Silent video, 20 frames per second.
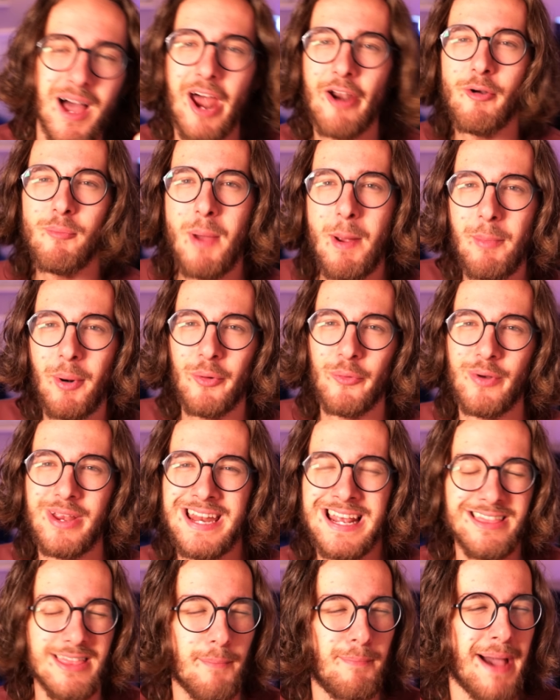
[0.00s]
I remember
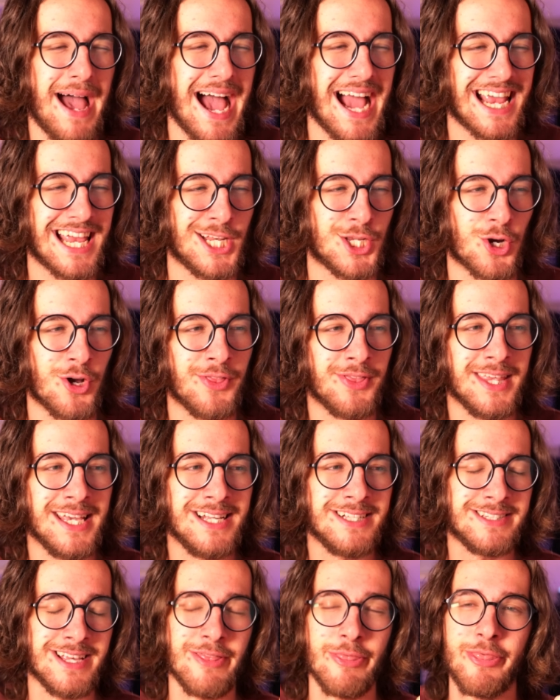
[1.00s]
reading the package on
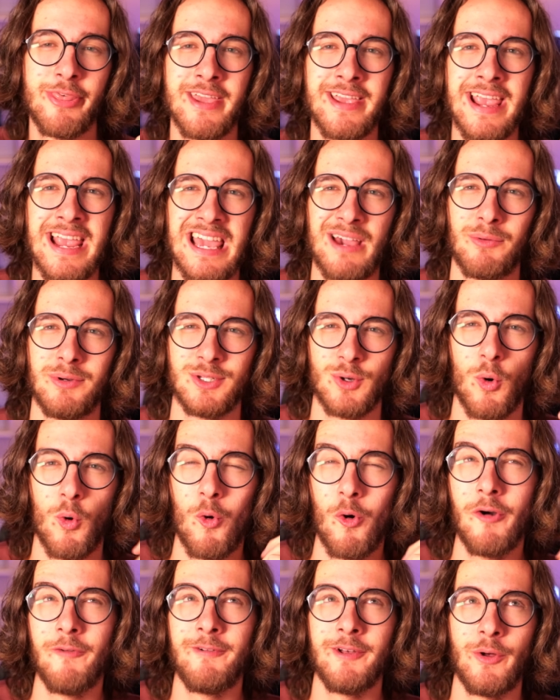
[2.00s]
these and thinking it was
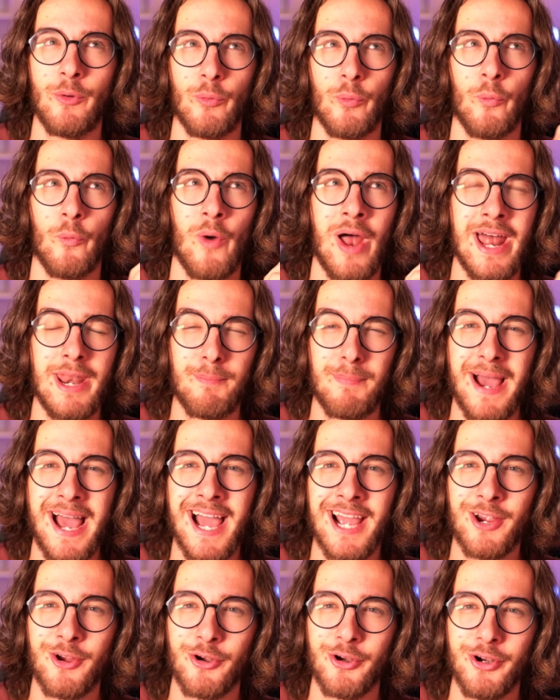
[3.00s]
Orville
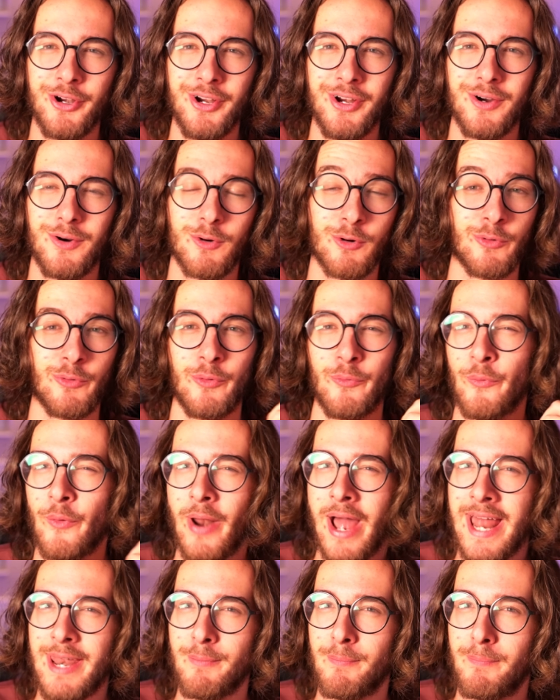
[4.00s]
Redenbacher or
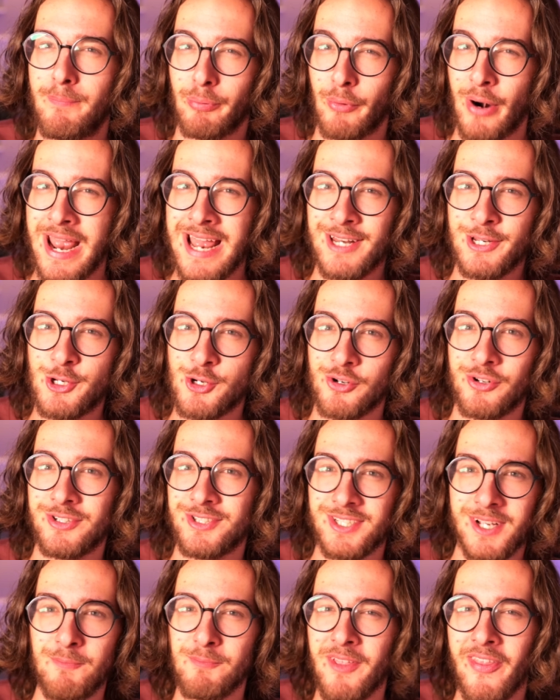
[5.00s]
Redenbacher or
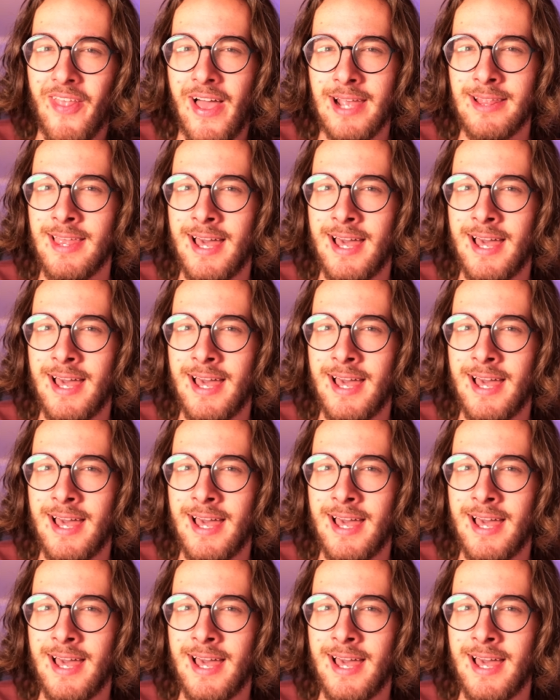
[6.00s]
something like